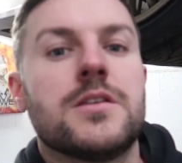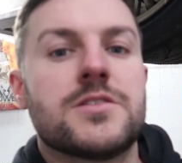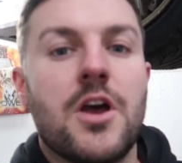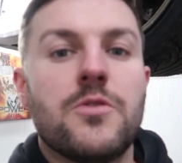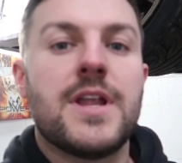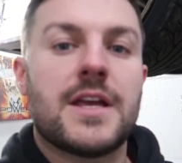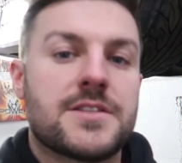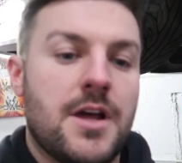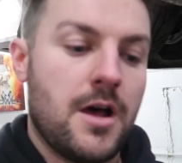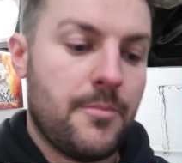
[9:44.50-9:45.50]
So
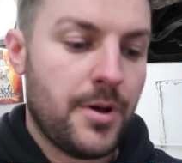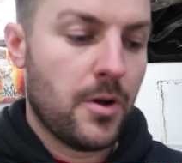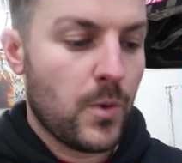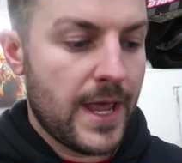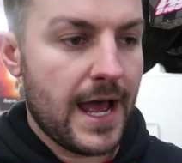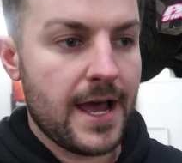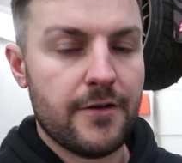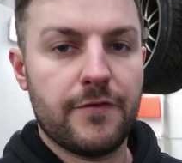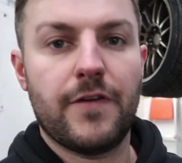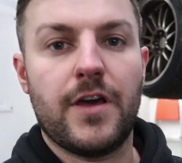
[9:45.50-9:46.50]
next up we
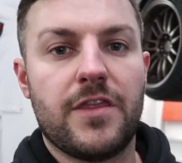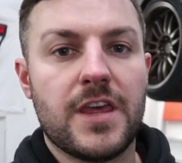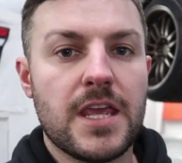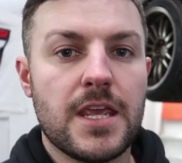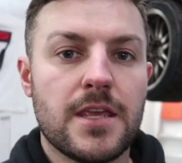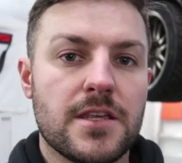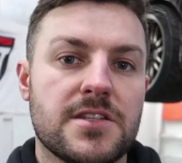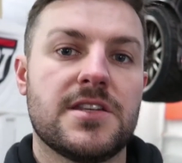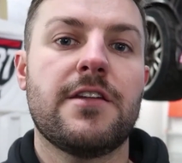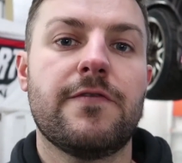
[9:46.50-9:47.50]
have the
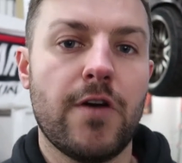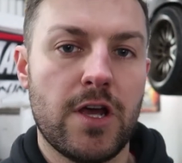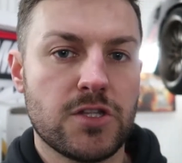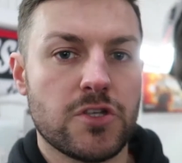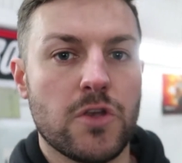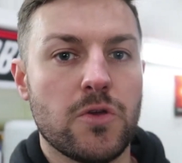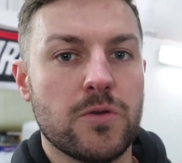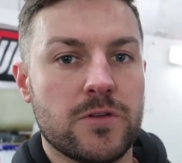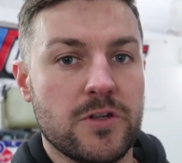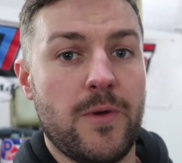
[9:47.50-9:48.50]

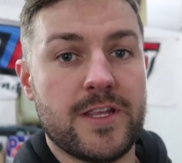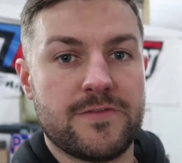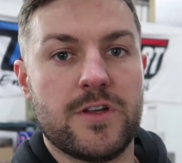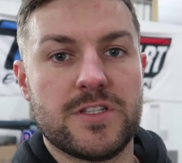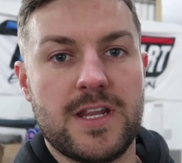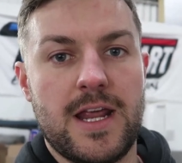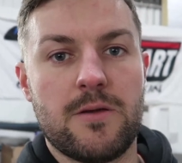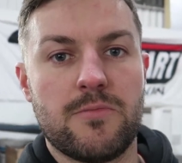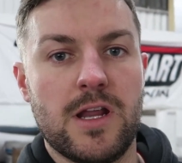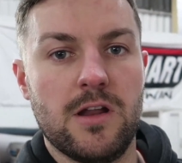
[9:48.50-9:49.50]
Z32 to S13
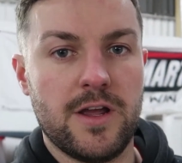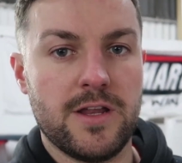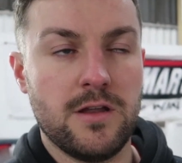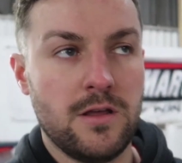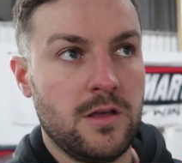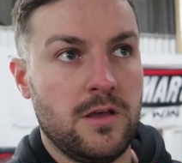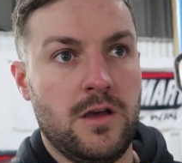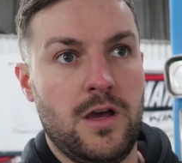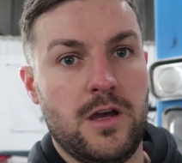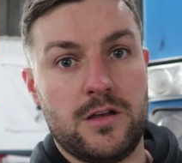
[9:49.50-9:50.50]
handbrake line
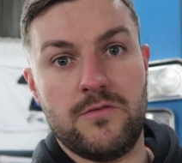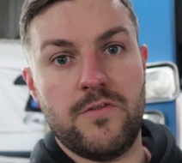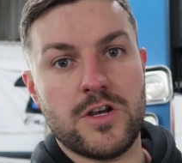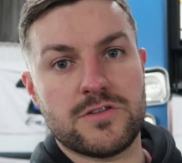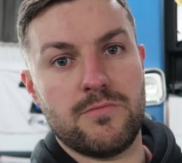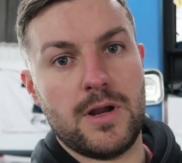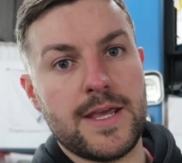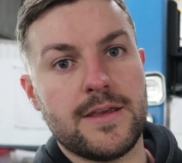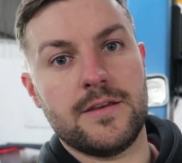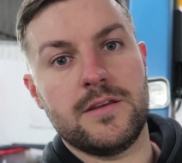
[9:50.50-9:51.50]
conversion
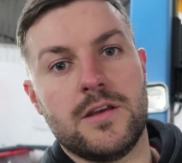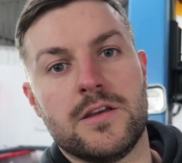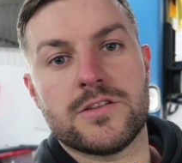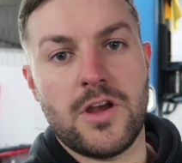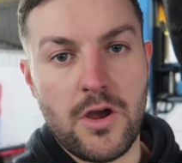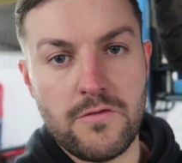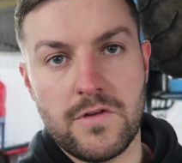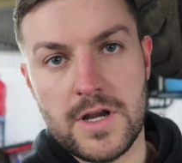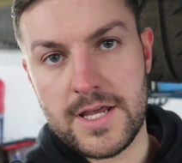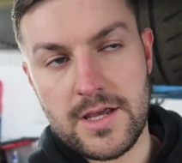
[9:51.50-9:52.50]
plate. So
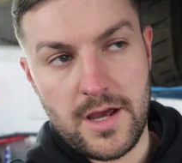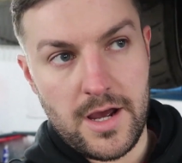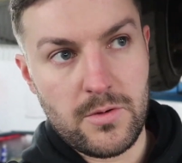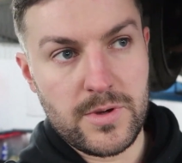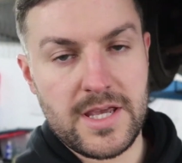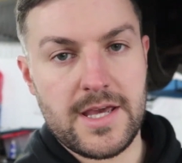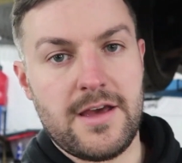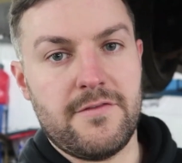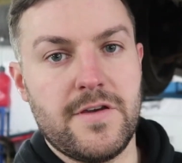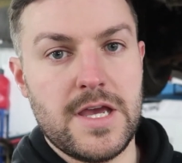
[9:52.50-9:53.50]
hopefully we can get
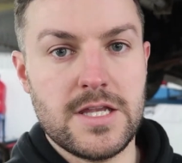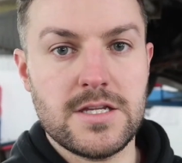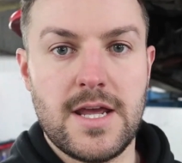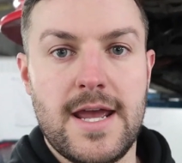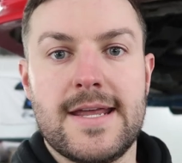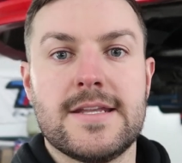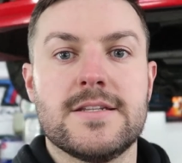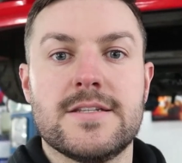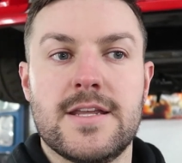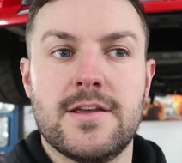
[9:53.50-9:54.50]
that fitted
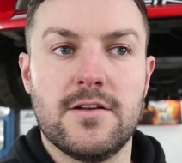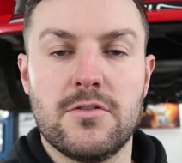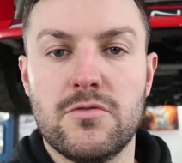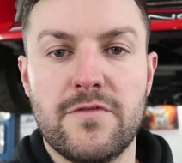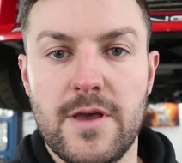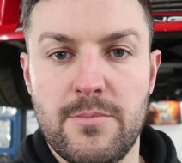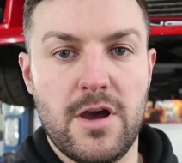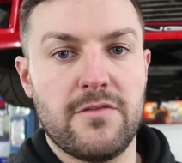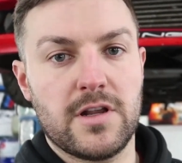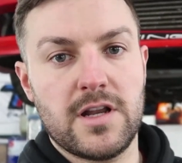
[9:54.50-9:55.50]
and it'll all fit
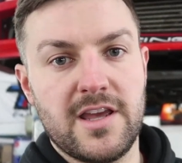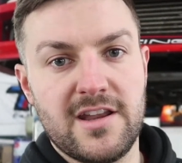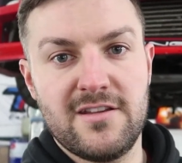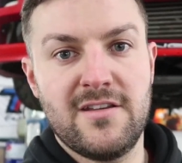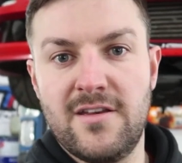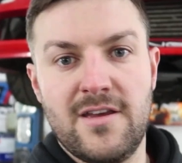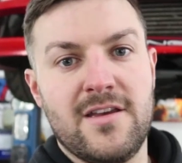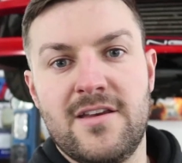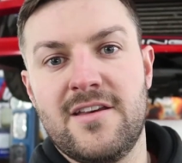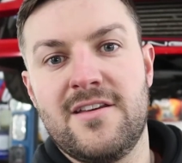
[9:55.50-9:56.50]
perfectly and
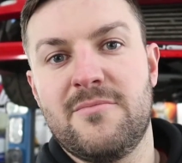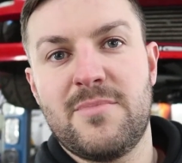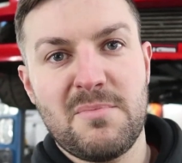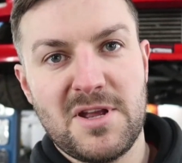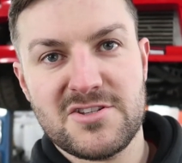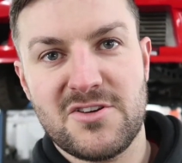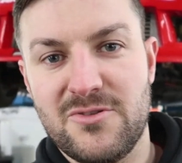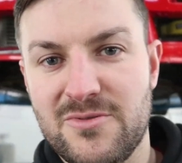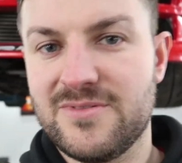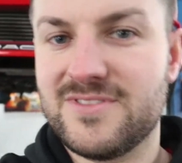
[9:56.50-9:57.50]
be magical.